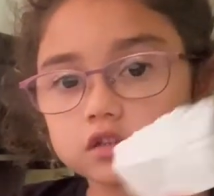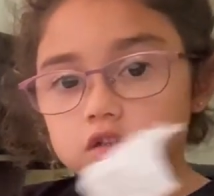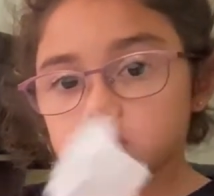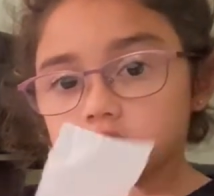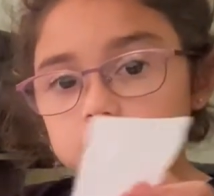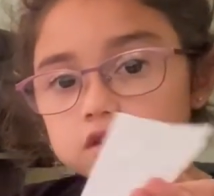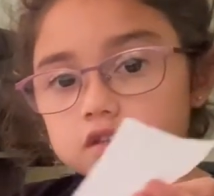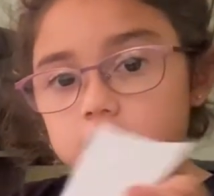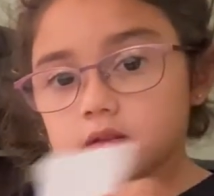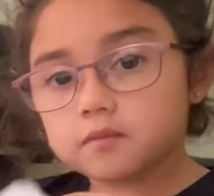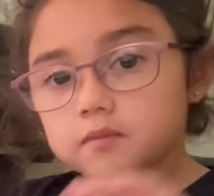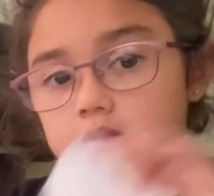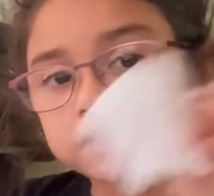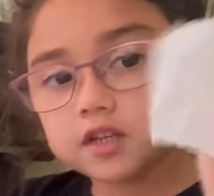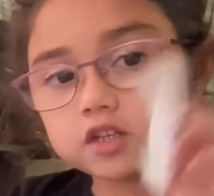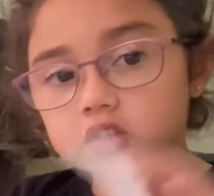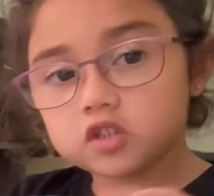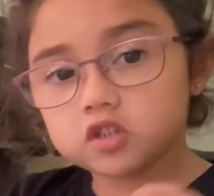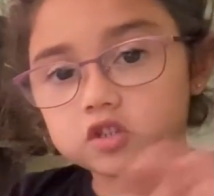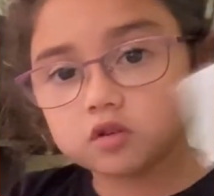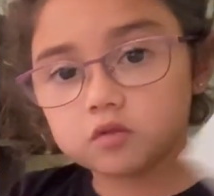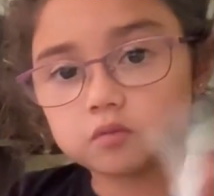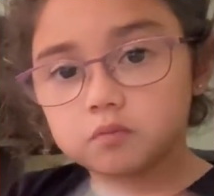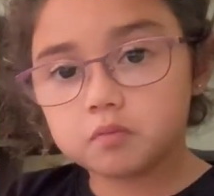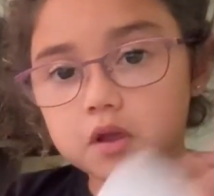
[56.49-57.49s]
some
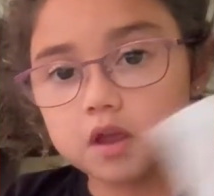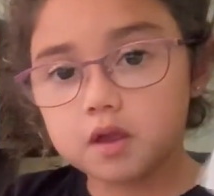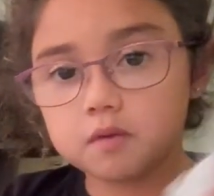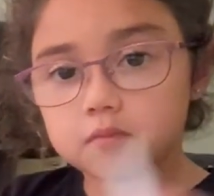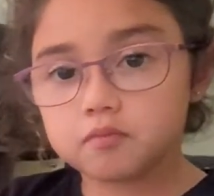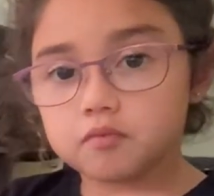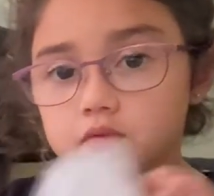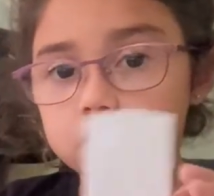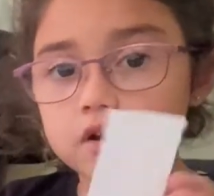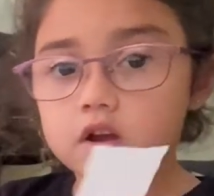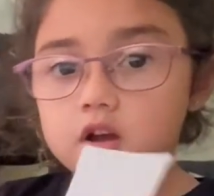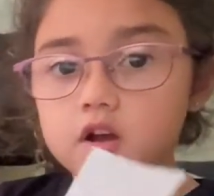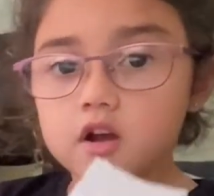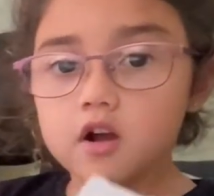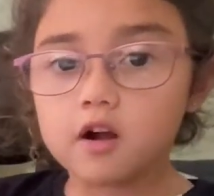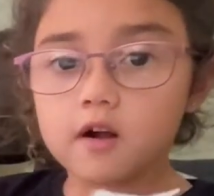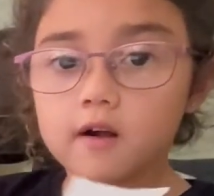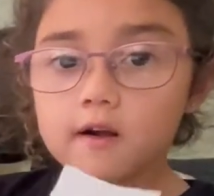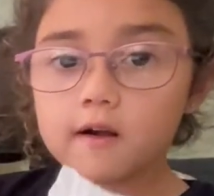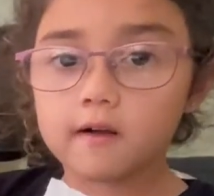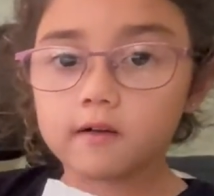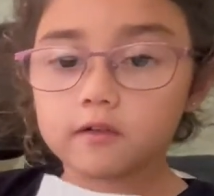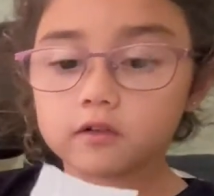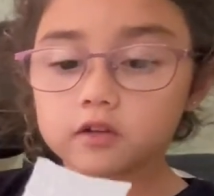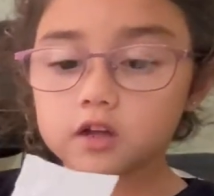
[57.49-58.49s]
tissue paper
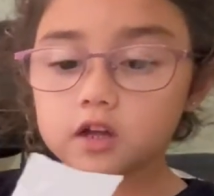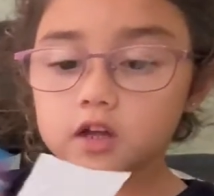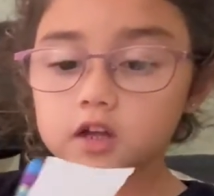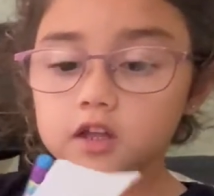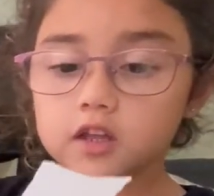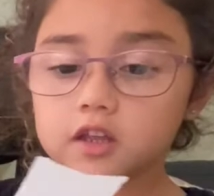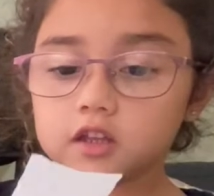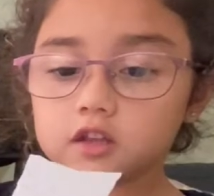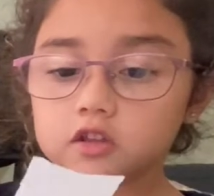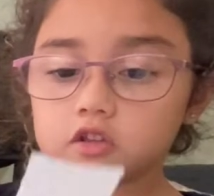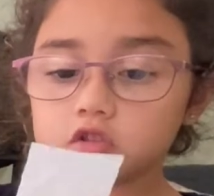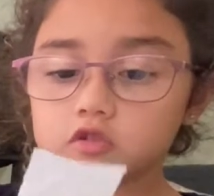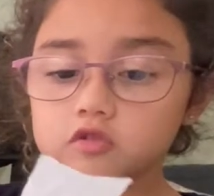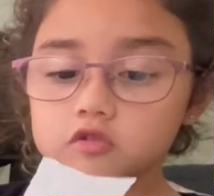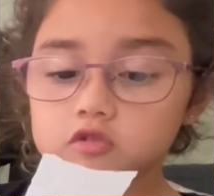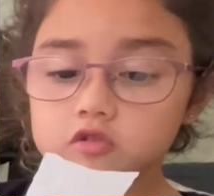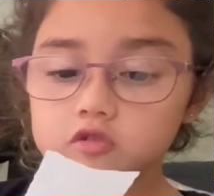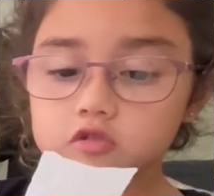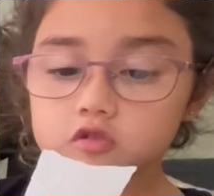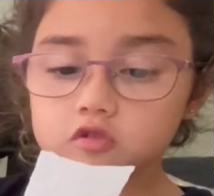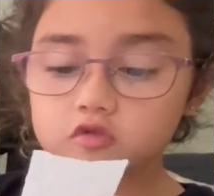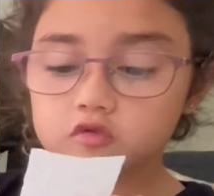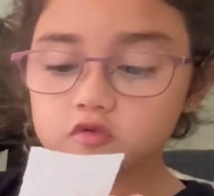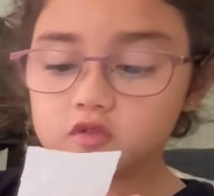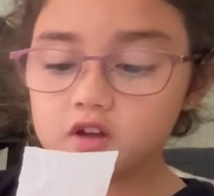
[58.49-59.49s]
cut into
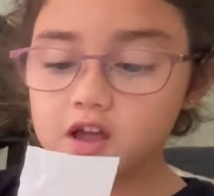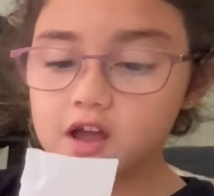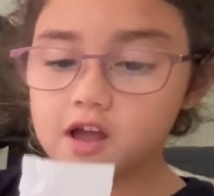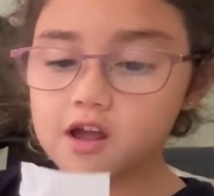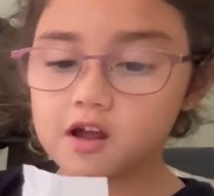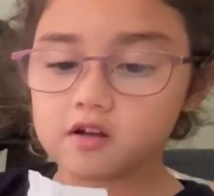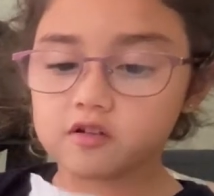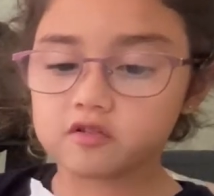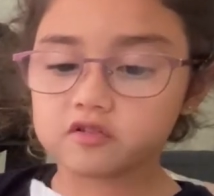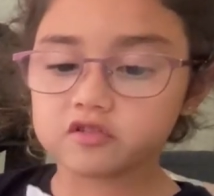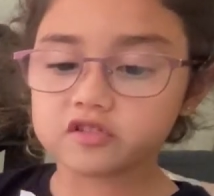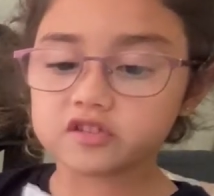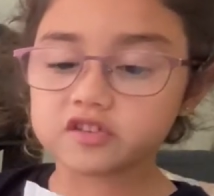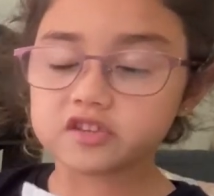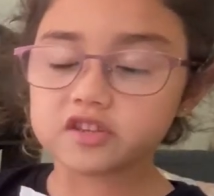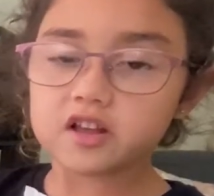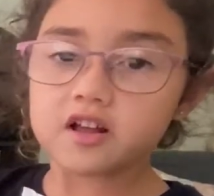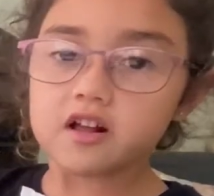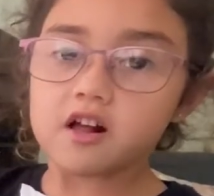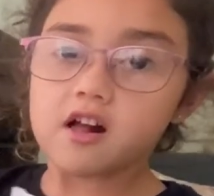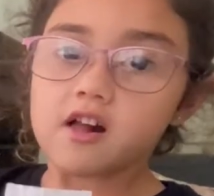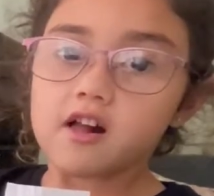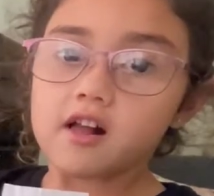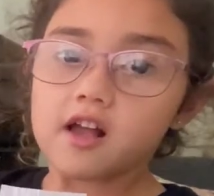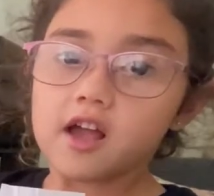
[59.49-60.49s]
squares
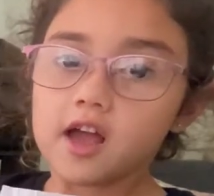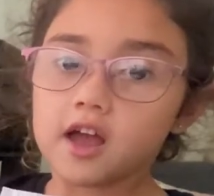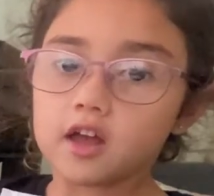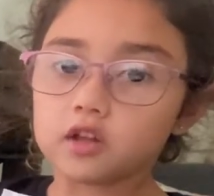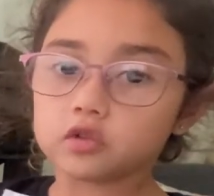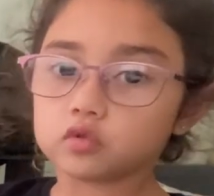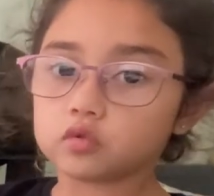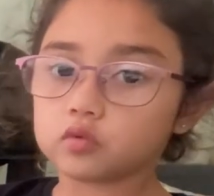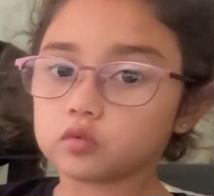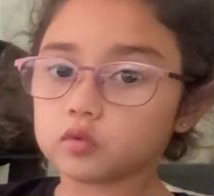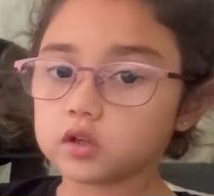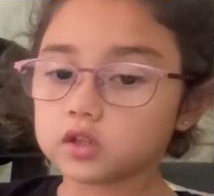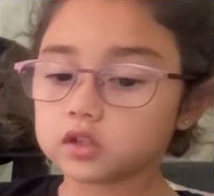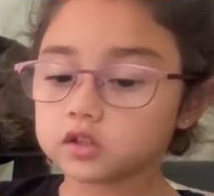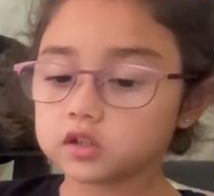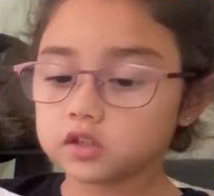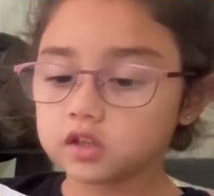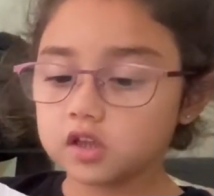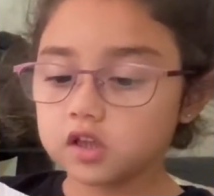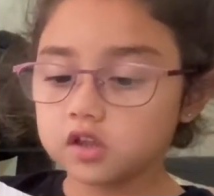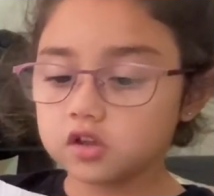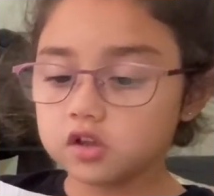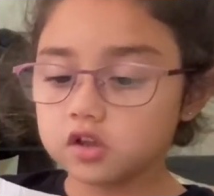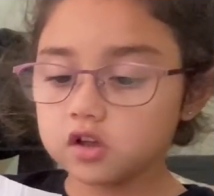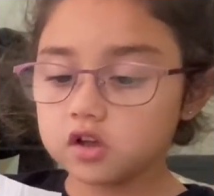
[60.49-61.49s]
and
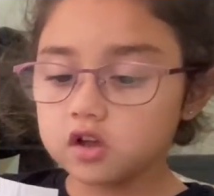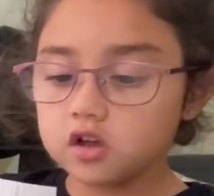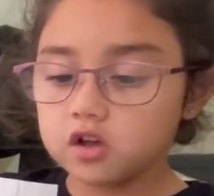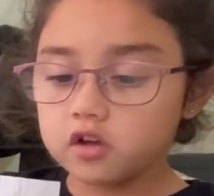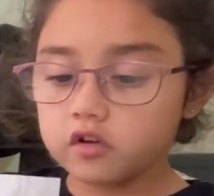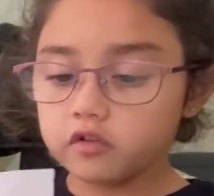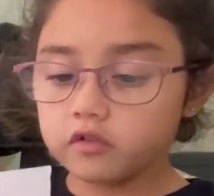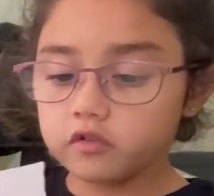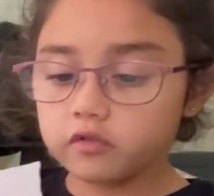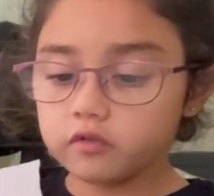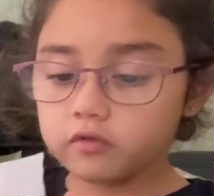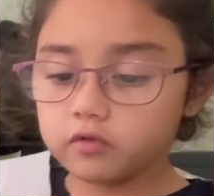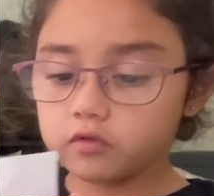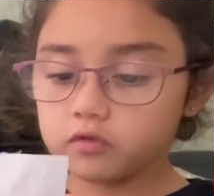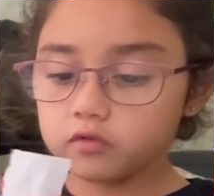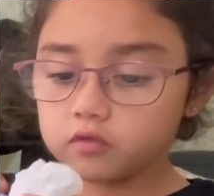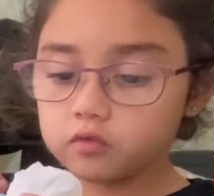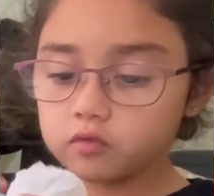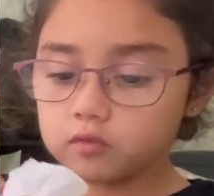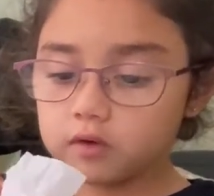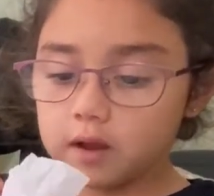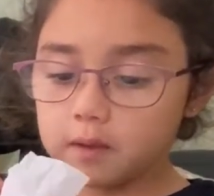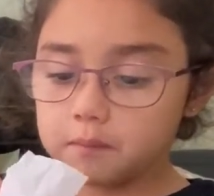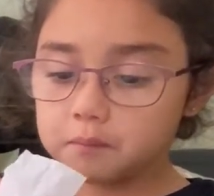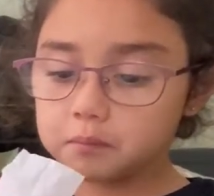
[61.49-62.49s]
then
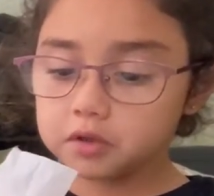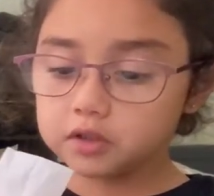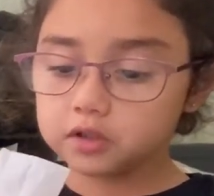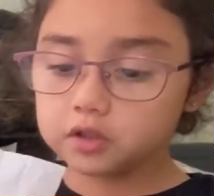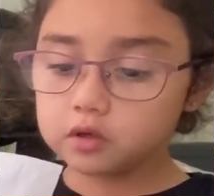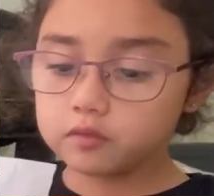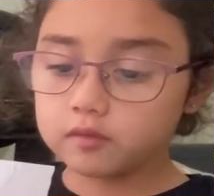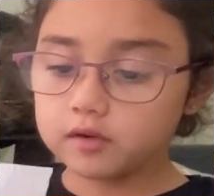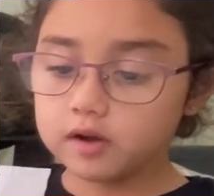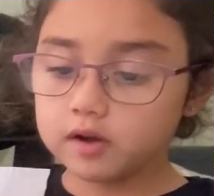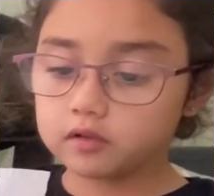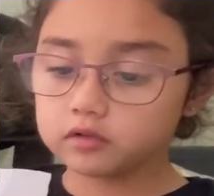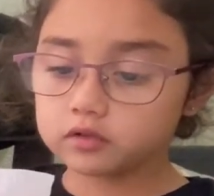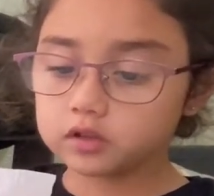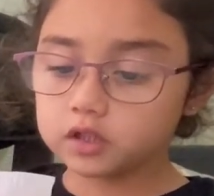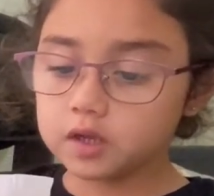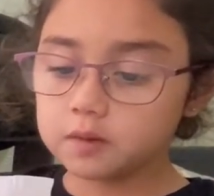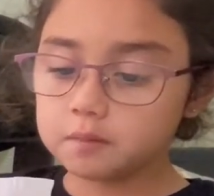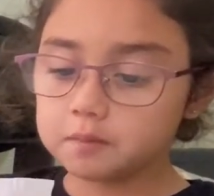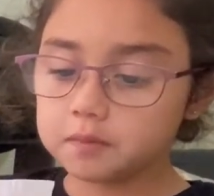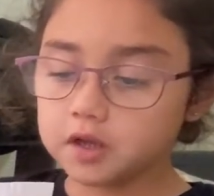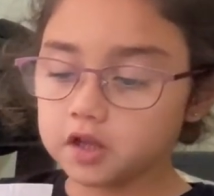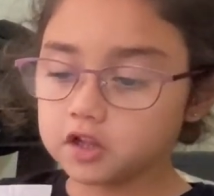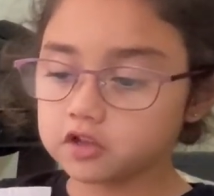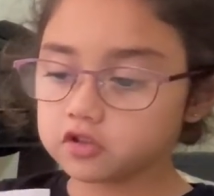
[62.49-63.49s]
wrap it around the
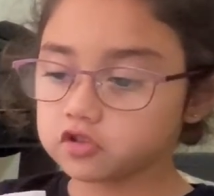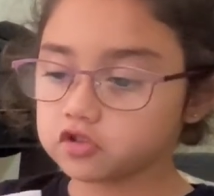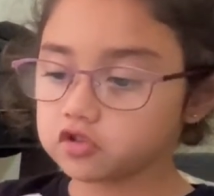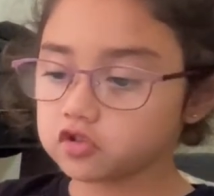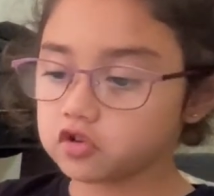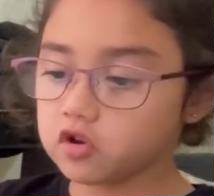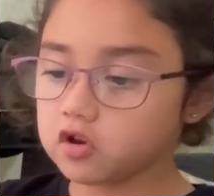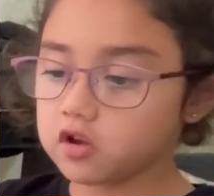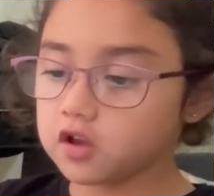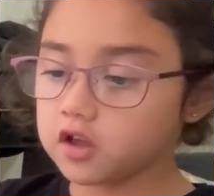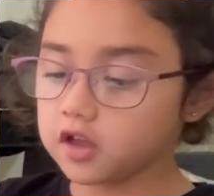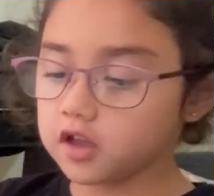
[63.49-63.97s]
pencil